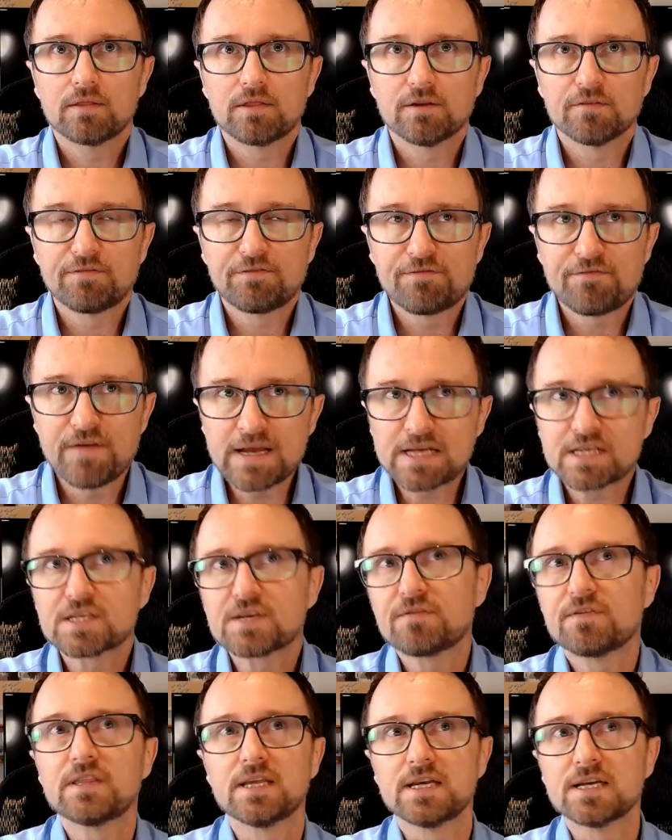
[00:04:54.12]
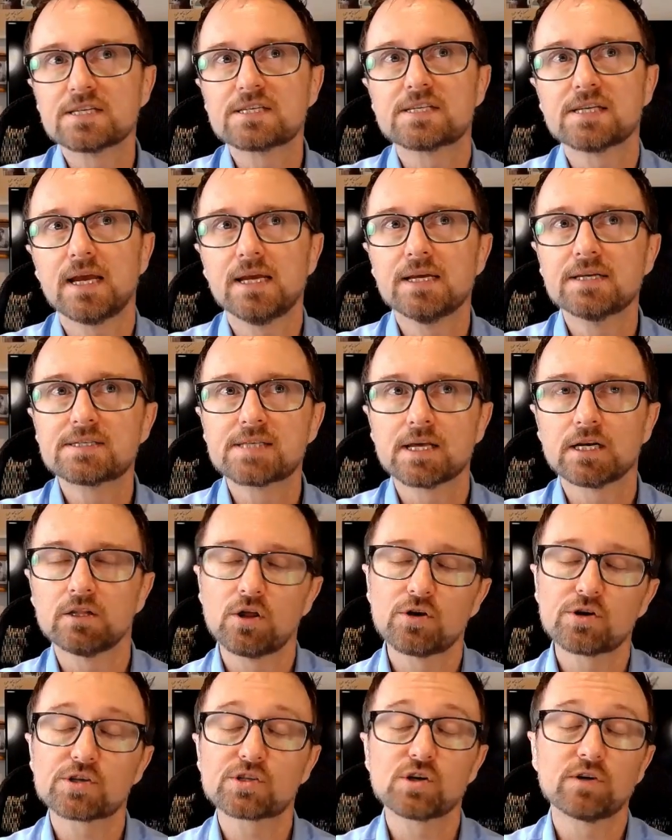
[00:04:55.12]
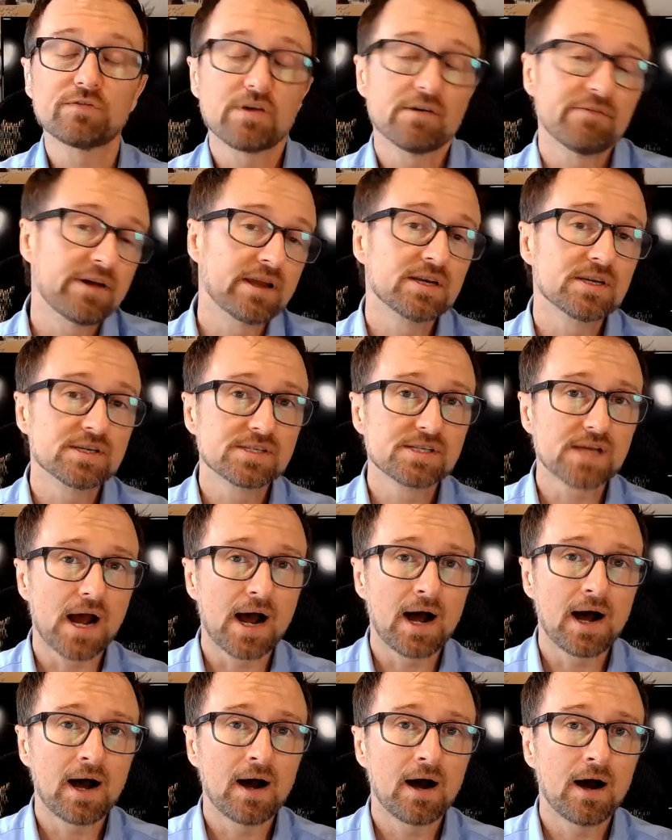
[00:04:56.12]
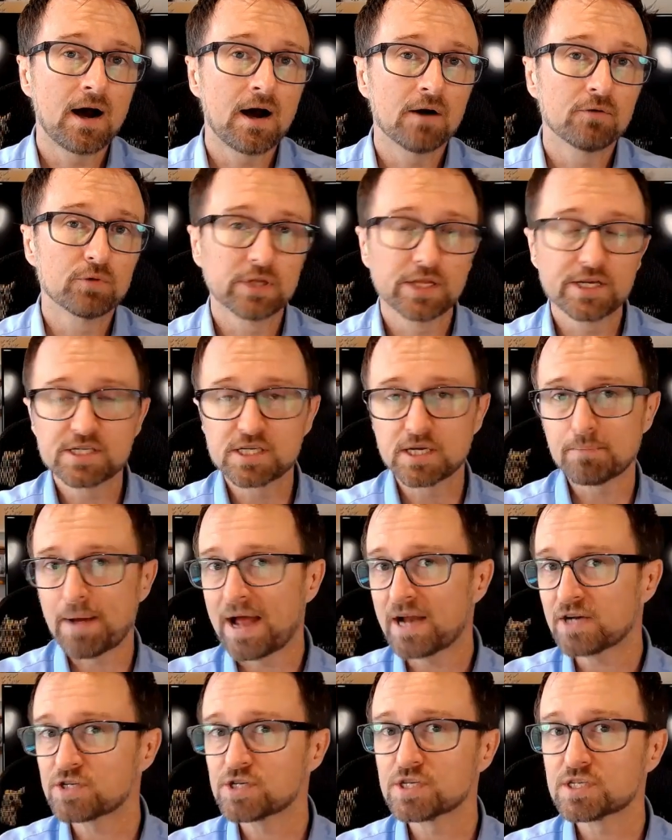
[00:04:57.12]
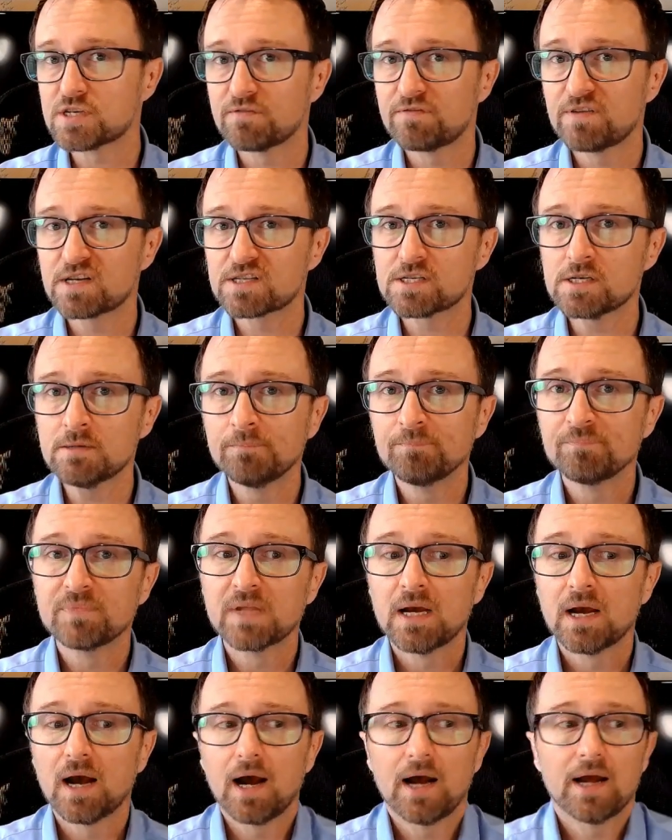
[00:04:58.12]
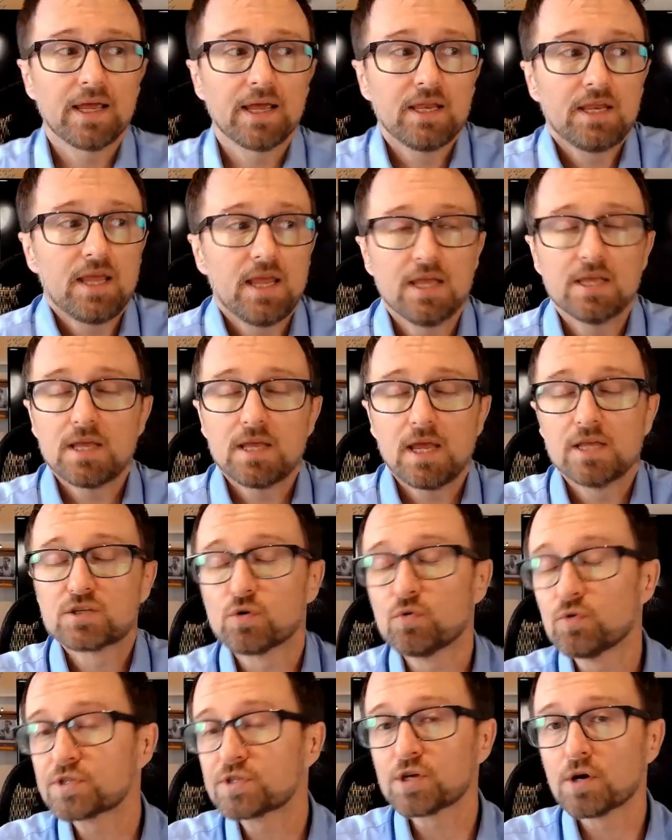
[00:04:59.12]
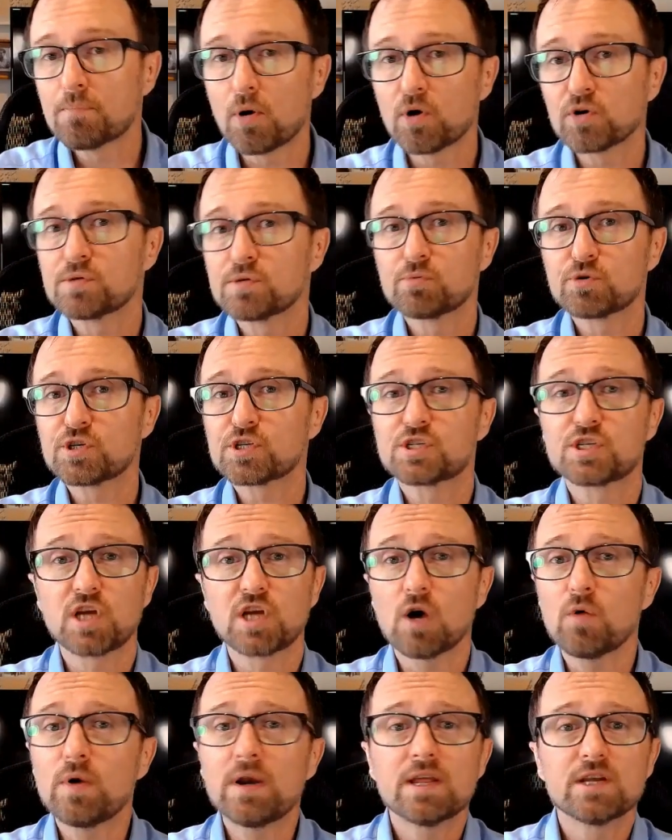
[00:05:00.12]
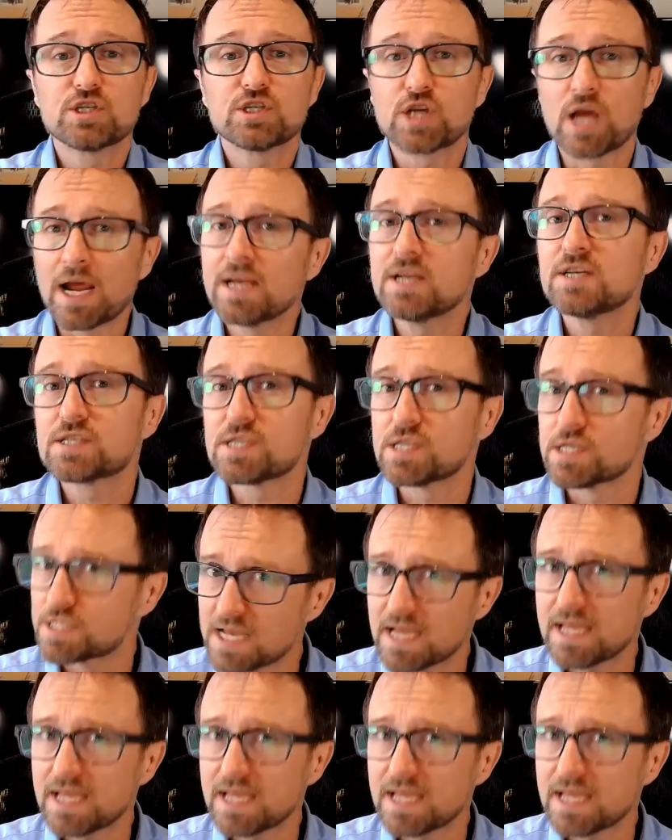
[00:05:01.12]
the fix for this is that a lot of software vendors are releasing patches to fix it. It's also possible just to go in and change the